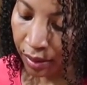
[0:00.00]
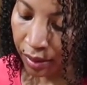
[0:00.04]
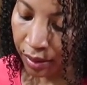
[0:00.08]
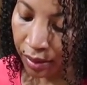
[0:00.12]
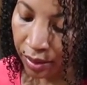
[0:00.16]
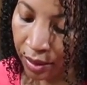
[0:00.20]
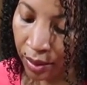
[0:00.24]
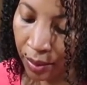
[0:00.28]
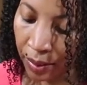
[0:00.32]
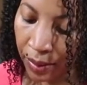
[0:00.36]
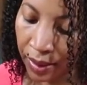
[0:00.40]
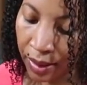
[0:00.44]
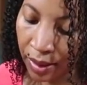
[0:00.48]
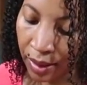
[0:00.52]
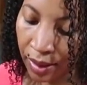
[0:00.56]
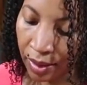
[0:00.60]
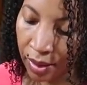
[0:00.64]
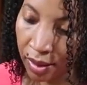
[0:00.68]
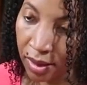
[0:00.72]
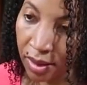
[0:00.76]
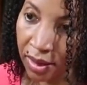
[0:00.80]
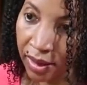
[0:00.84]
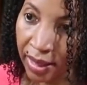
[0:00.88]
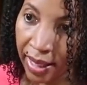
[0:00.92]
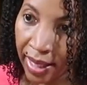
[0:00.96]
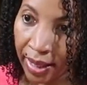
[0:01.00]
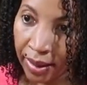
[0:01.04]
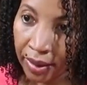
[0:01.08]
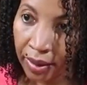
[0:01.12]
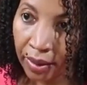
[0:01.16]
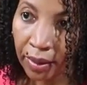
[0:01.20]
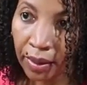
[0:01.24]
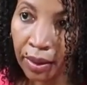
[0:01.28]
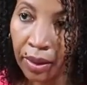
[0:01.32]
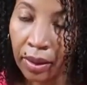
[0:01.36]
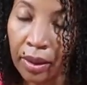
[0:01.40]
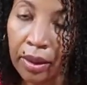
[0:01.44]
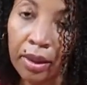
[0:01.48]
so it's going to slather
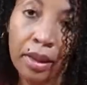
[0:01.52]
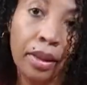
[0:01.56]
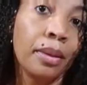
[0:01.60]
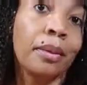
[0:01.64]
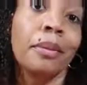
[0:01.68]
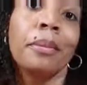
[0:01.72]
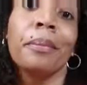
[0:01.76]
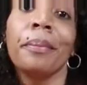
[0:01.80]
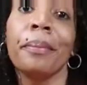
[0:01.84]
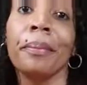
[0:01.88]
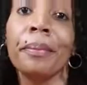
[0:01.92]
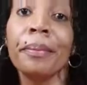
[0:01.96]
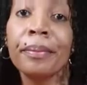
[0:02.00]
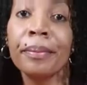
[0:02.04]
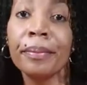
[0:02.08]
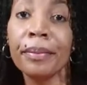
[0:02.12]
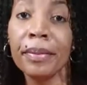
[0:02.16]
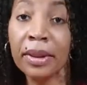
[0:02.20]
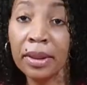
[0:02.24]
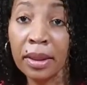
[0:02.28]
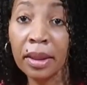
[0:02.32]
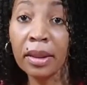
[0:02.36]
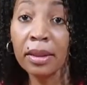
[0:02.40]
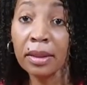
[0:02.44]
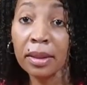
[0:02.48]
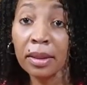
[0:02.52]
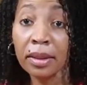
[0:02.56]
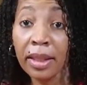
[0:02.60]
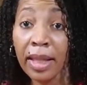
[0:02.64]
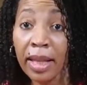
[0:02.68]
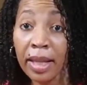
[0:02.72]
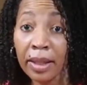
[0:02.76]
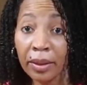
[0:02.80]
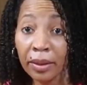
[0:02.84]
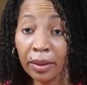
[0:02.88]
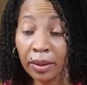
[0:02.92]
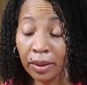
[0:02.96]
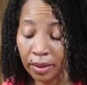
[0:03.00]
on. It's going to
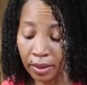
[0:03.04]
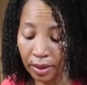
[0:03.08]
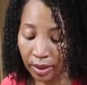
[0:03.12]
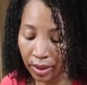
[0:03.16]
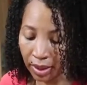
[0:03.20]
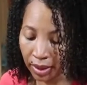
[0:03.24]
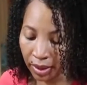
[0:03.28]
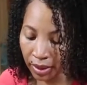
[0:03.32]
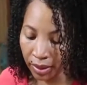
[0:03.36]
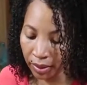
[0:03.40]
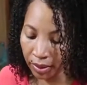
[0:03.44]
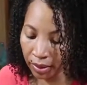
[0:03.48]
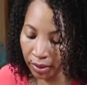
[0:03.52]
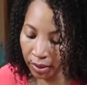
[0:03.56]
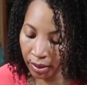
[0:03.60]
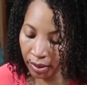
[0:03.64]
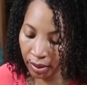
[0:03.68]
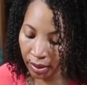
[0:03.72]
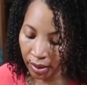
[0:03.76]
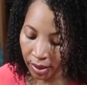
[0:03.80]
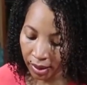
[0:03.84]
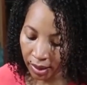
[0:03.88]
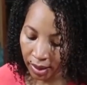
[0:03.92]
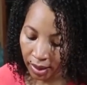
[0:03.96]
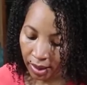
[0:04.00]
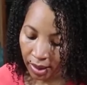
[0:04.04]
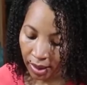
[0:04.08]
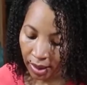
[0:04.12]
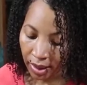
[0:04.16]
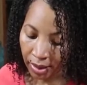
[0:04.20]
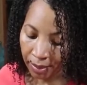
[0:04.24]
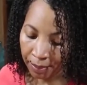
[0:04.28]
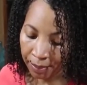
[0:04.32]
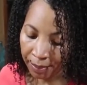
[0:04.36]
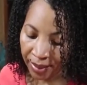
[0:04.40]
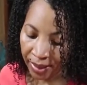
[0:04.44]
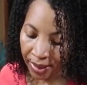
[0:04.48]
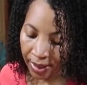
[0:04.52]
slather on thicker
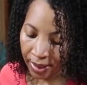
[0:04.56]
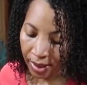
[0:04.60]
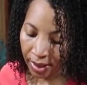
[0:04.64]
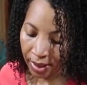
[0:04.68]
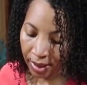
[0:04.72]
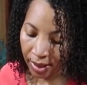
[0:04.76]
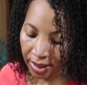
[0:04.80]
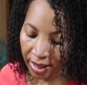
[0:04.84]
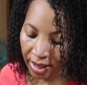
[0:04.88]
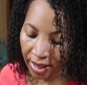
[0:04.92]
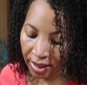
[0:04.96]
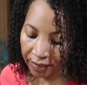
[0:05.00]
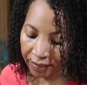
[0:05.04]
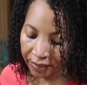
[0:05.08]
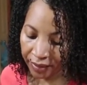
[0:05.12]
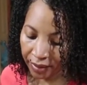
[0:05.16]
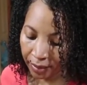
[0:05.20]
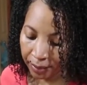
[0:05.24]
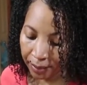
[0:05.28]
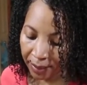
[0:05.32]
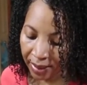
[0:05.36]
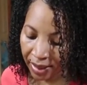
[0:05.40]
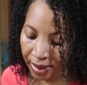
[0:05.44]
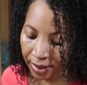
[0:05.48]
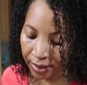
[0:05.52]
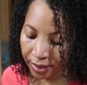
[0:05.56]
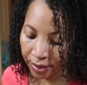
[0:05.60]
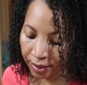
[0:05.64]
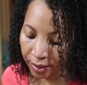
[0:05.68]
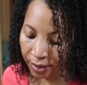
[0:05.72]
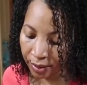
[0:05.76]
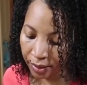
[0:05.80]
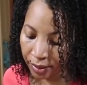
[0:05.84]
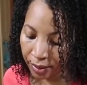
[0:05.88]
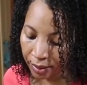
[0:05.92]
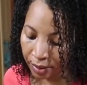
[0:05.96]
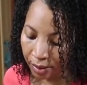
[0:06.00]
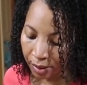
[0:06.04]
and be a heavier
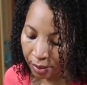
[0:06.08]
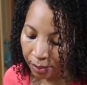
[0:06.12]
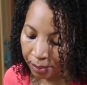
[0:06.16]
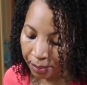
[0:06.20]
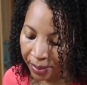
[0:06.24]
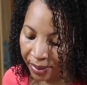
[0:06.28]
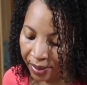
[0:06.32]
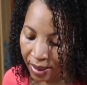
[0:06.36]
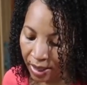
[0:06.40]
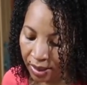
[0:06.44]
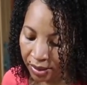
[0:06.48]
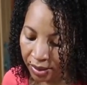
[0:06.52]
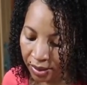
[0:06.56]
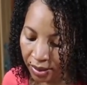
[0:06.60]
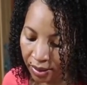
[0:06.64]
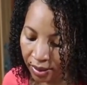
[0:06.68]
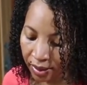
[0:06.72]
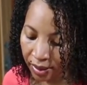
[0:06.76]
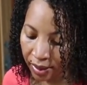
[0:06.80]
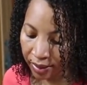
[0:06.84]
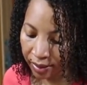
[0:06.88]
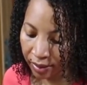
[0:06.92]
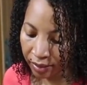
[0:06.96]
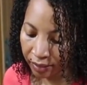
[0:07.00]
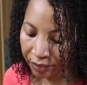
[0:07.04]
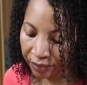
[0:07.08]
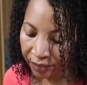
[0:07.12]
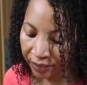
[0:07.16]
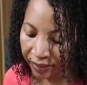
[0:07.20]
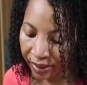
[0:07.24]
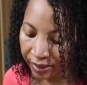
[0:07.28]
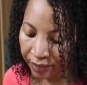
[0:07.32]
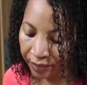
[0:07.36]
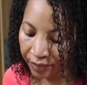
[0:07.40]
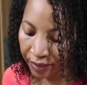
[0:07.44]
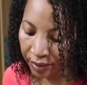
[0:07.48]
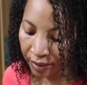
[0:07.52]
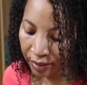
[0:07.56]
binder. But I just like the
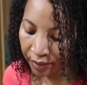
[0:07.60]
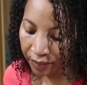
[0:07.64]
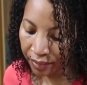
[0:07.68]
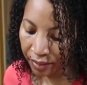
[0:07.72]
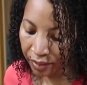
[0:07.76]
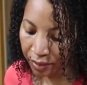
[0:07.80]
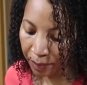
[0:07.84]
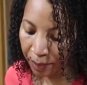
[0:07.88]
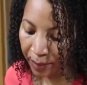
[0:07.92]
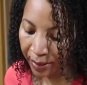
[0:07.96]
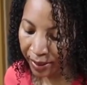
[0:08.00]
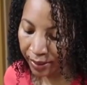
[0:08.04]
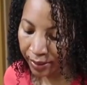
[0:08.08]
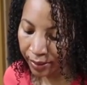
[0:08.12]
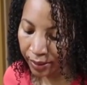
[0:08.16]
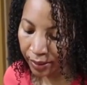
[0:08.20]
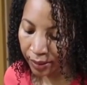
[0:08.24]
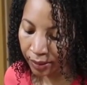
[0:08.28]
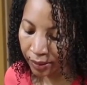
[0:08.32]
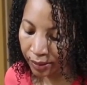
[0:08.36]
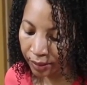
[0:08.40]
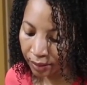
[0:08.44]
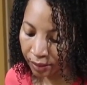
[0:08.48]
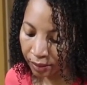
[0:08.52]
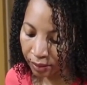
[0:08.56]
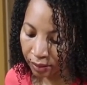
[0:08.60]
flavor of this better.